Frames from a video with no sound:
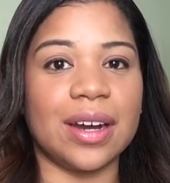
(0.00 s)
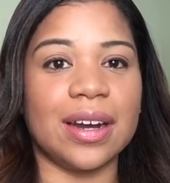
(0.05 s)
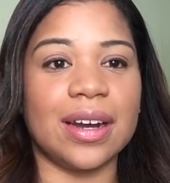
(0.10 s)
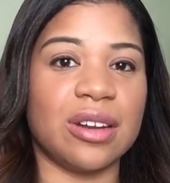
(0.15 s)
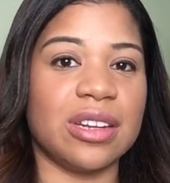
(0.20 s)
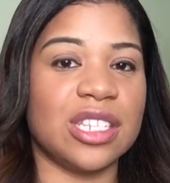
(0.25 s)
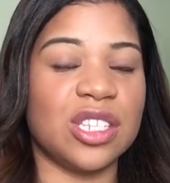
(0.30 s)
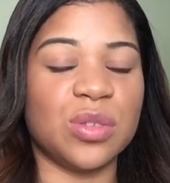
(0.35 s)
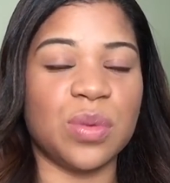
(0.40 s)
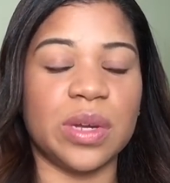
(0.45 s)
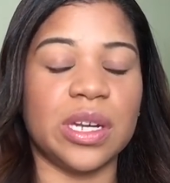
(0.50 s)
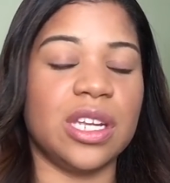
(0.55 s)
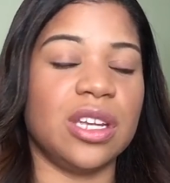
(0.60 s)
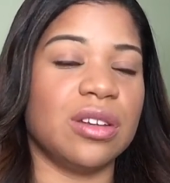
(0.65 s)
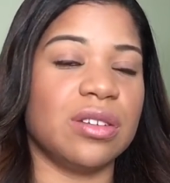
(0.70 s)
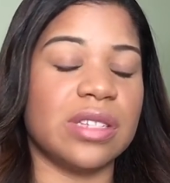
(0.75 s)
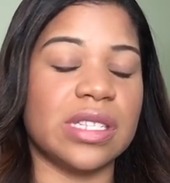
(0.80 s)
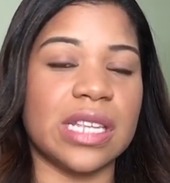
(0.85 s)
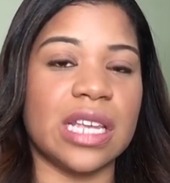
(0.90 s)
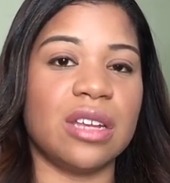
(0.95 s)
It's 20
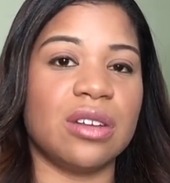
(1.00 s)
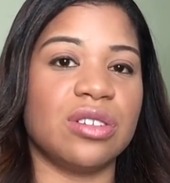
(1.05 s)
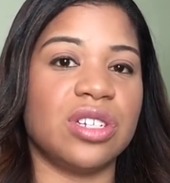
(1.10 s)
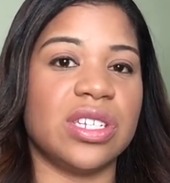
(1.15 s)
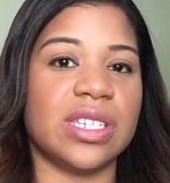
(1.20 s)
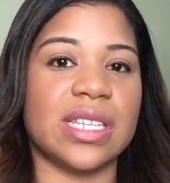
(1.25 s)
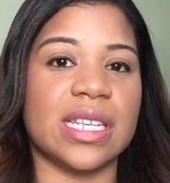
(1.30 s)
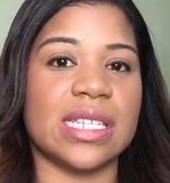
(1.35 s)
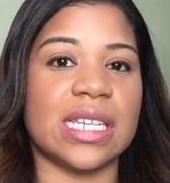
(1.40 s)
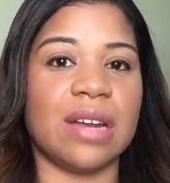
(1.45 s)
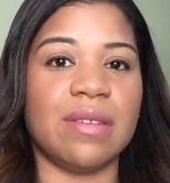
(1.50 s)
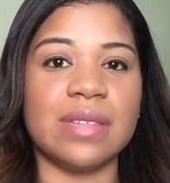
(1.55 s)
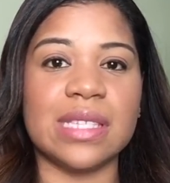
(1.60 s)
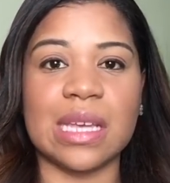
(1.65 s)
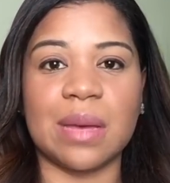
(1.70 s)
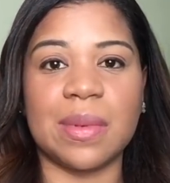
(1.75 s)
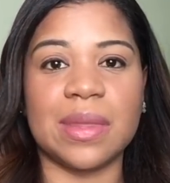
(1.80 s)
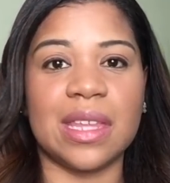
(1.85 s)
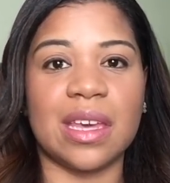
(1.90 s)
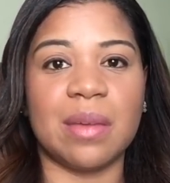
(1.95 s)
years later. She says, every
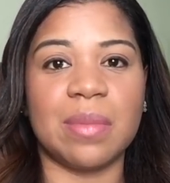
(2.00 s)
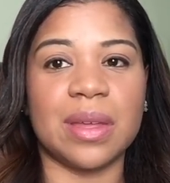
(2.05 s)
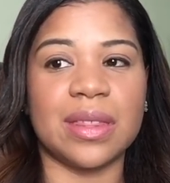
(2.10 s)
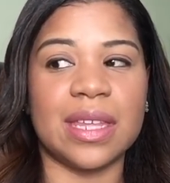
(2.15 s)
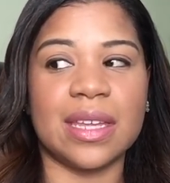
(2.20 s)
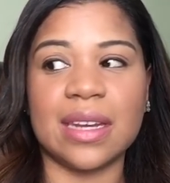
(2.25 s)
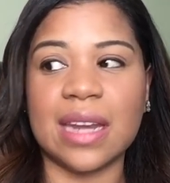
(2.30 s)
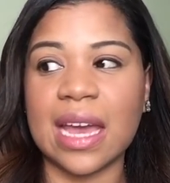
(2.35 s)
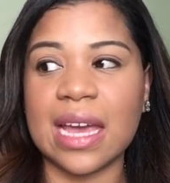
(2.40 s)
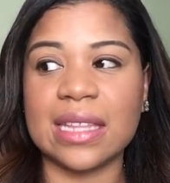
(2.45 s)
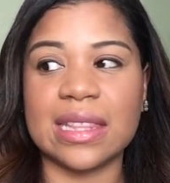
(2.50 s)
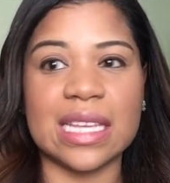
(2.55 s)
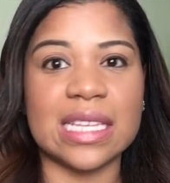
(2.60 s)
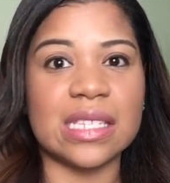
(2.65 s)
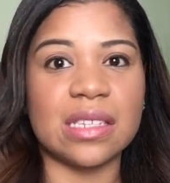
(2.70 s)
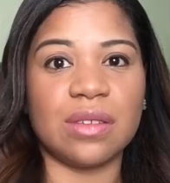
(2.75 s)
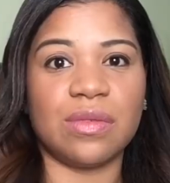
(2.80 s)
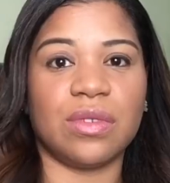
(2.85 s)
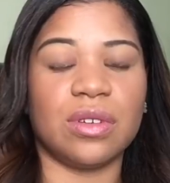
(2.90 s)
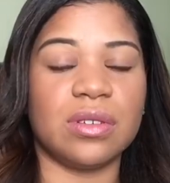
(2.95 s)
time I think about that night, that's
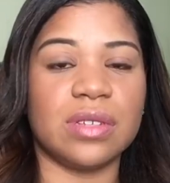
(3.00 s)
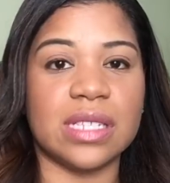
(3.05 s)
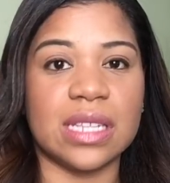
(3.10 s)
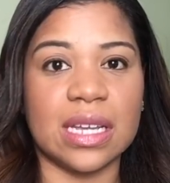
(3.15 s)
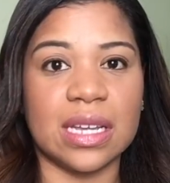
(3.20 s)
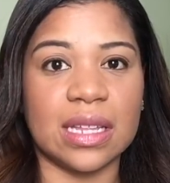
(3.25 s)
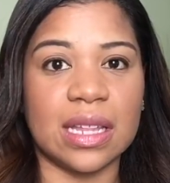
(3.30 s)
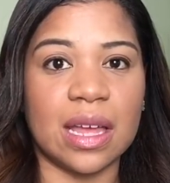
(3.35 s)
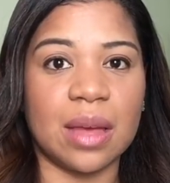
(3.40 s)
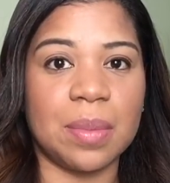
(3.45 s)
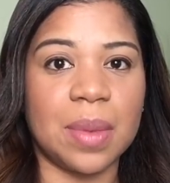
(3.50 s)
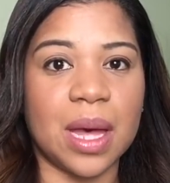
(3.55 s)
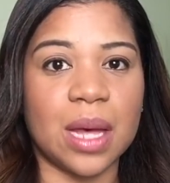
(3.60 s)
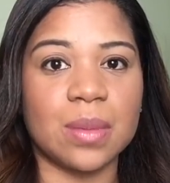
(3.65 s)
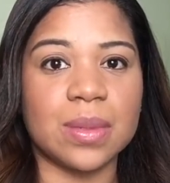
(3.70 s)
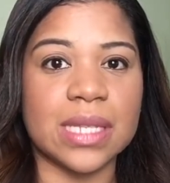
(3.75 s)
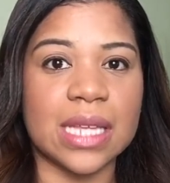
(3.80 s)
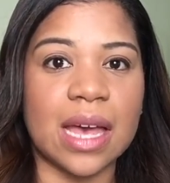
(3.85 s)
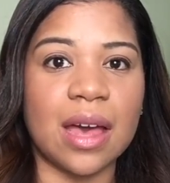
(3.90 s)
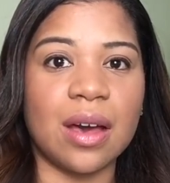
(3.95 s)
the first thing that
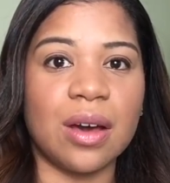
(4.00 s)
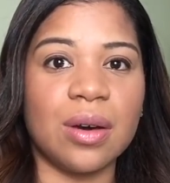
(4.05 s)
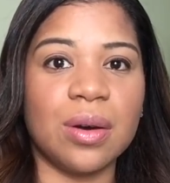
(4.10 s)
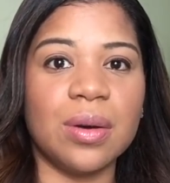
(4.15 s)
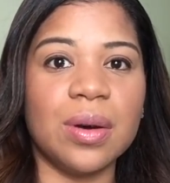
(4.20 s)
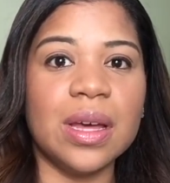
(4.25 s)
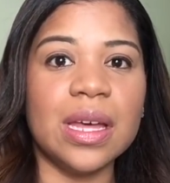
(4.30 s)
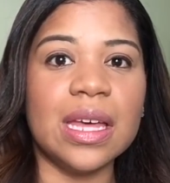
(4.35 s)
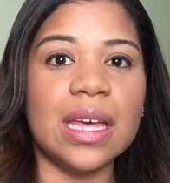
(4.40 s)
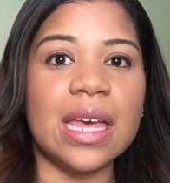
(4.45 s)
pops out.